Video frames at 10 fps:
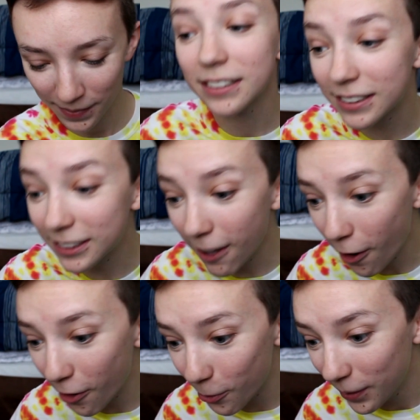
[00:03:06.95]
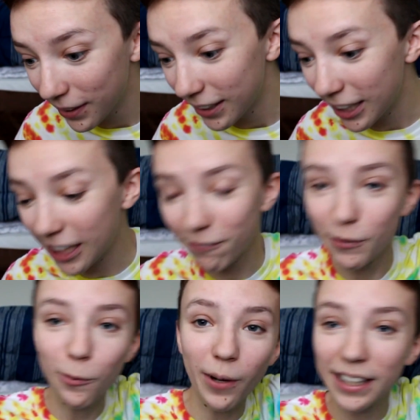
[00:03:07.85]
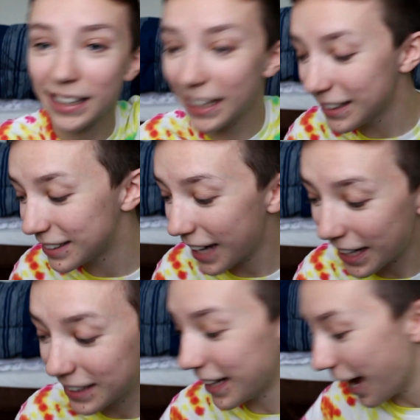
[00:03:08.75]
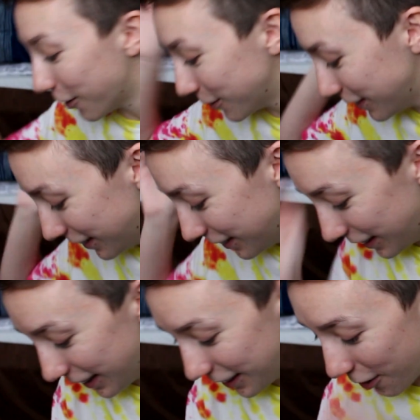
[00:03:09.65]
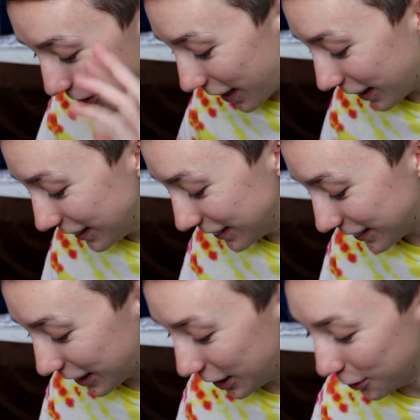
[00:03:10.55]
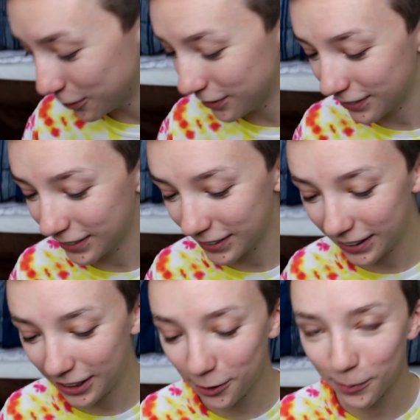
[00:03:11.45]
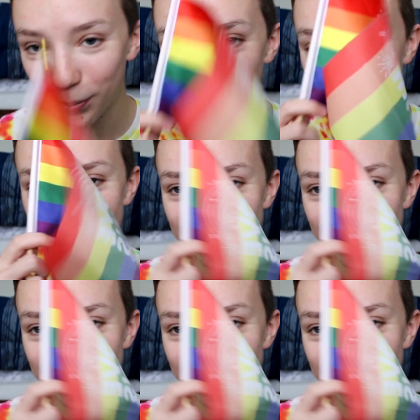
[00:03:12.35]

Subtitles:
So, if you want to get decked out in all kinds of cute pride